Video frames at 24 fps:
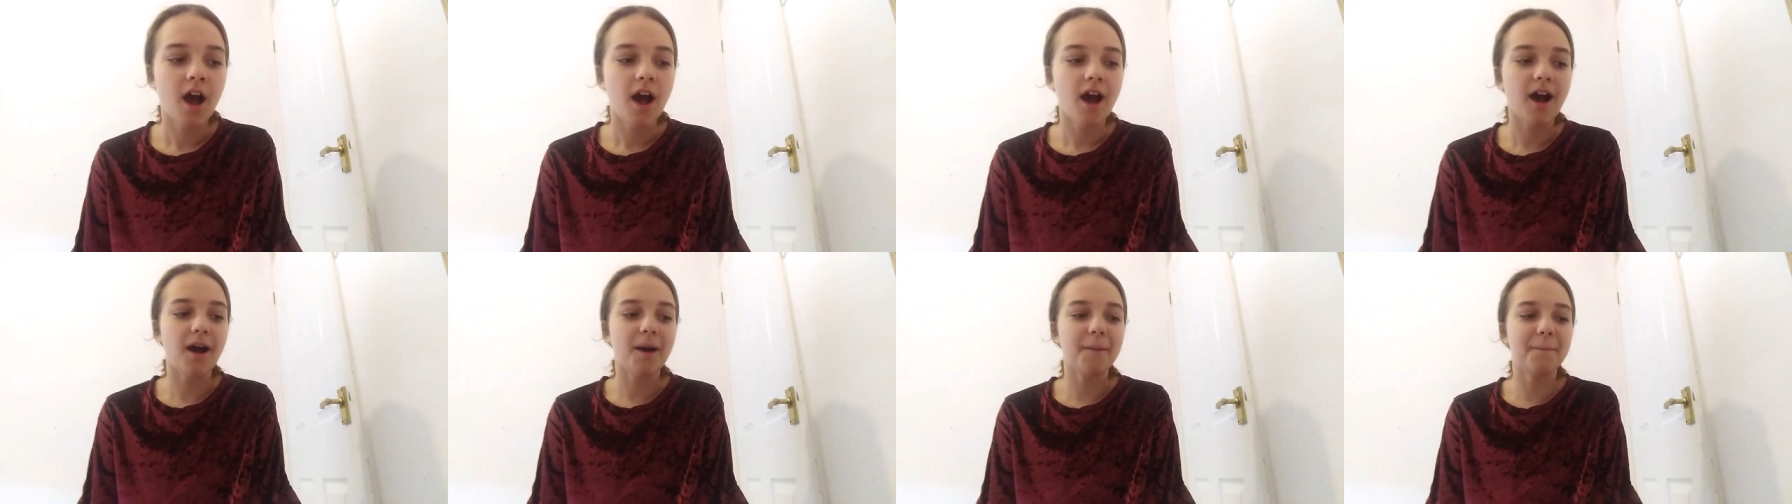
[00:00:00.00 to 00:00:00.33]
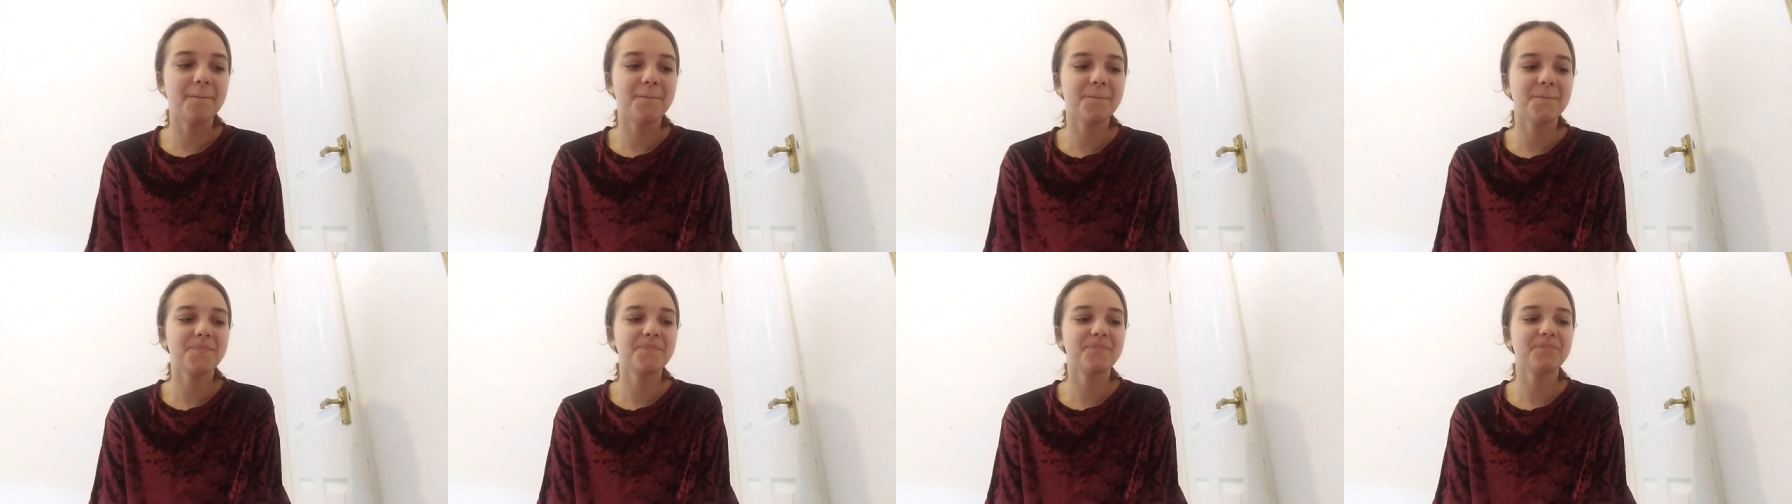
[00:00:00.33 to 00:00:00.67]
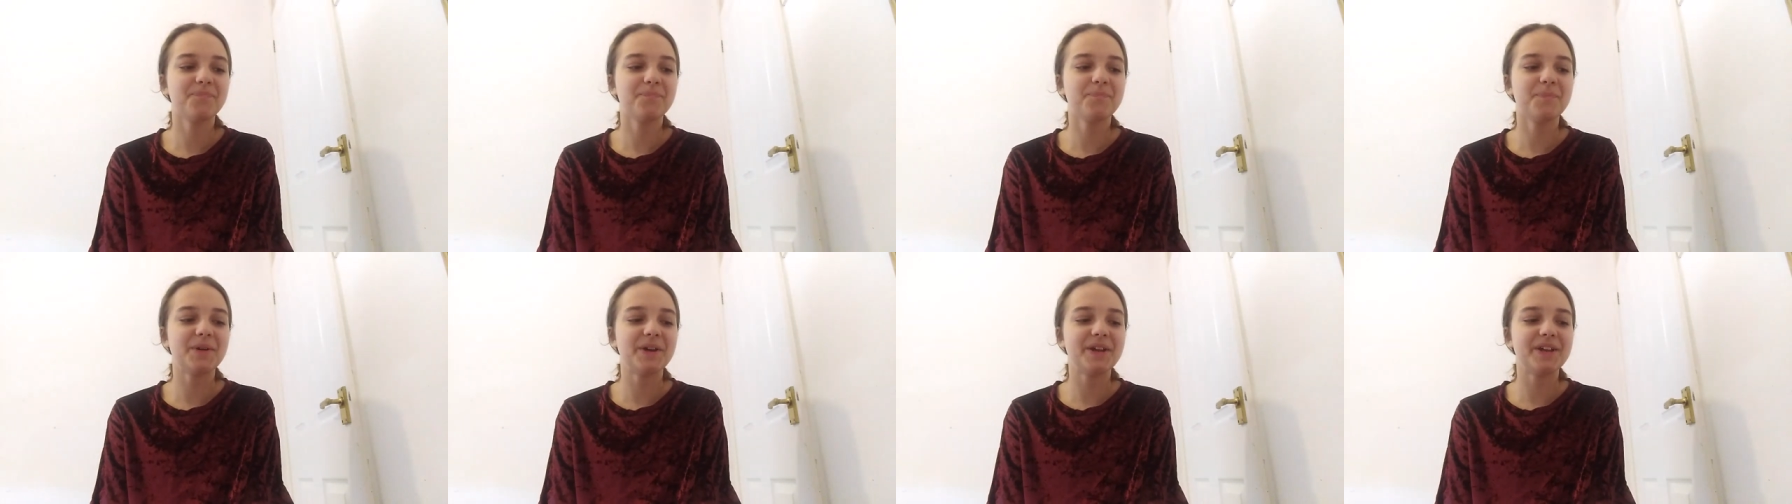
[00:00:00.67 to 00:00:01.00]

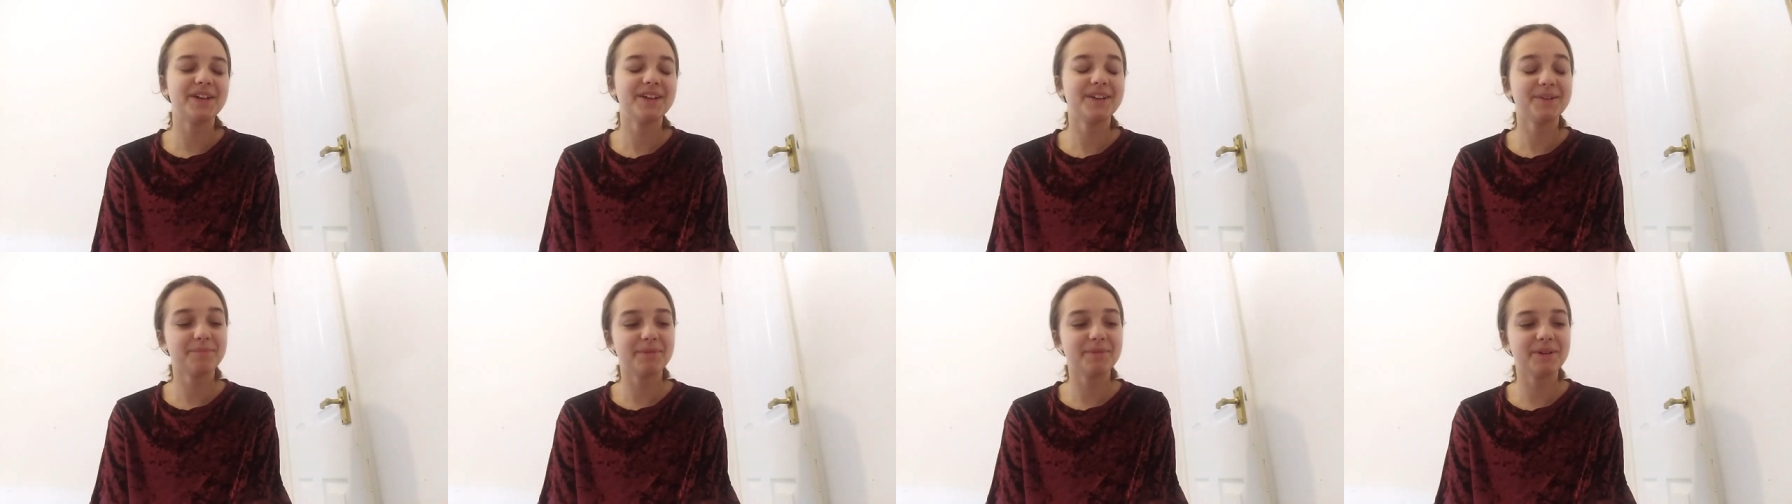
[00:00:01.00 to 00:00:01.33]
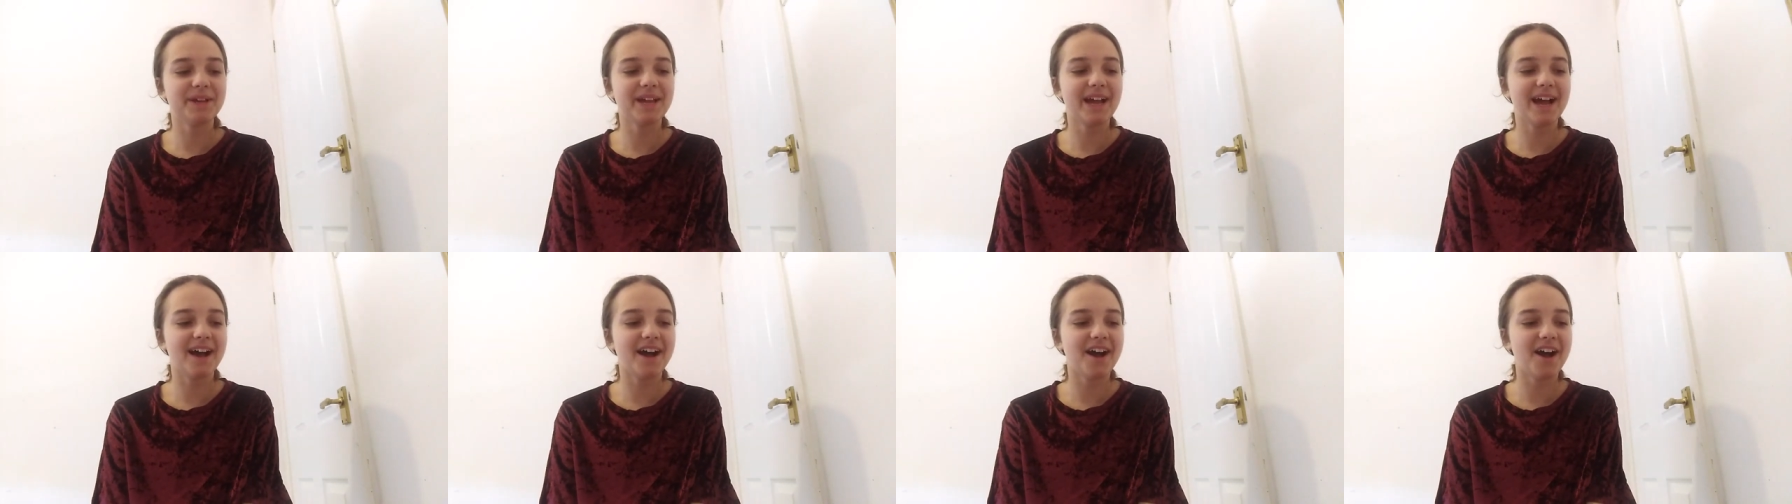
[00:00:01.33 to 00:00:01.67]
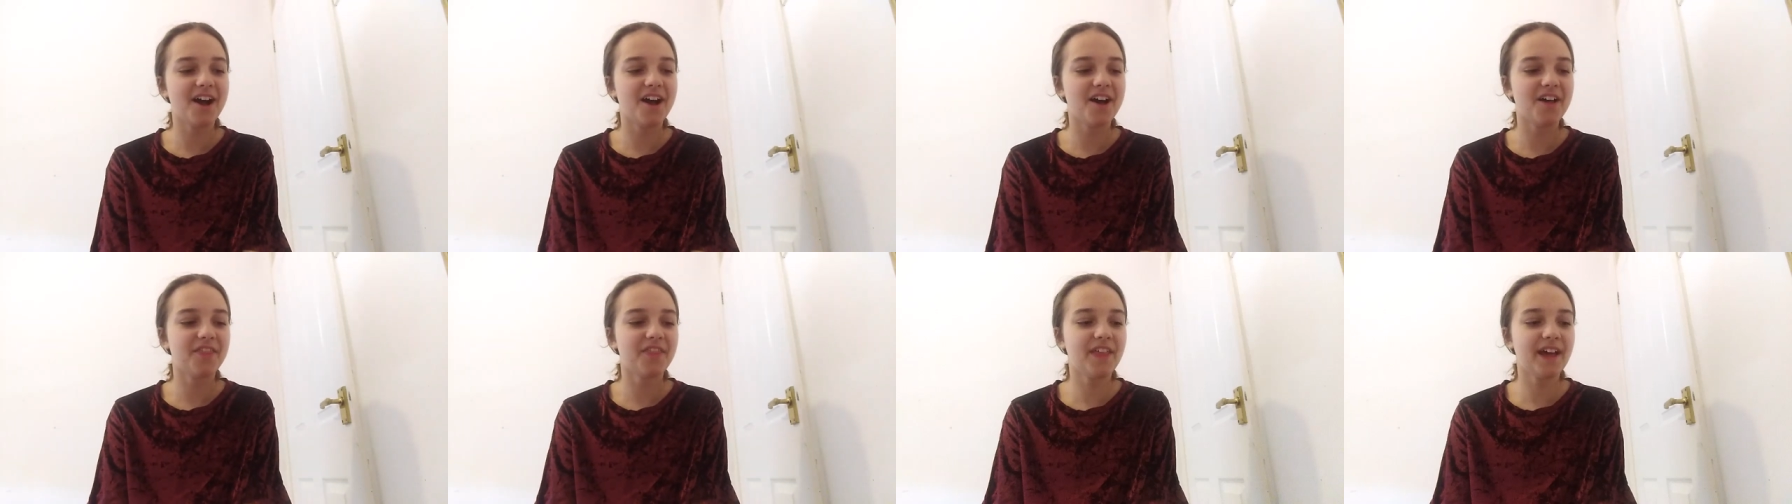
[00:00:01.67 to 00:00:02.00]
But
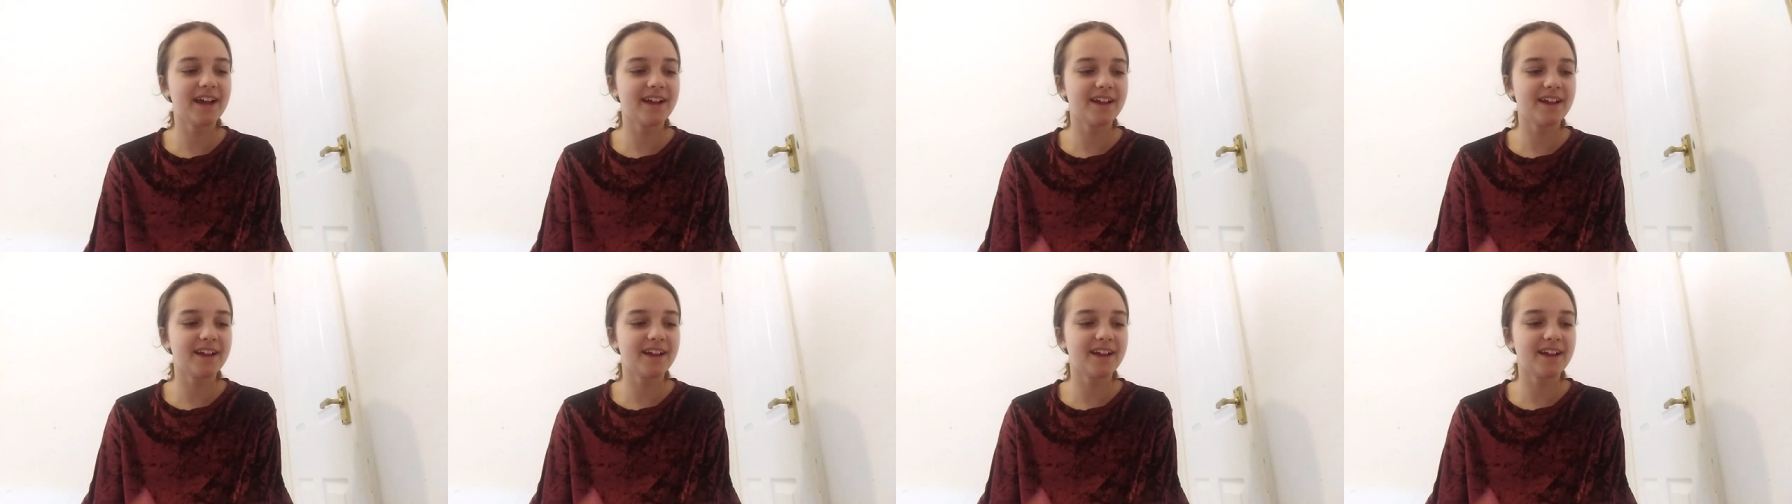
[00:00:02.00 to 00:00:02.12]
yeah,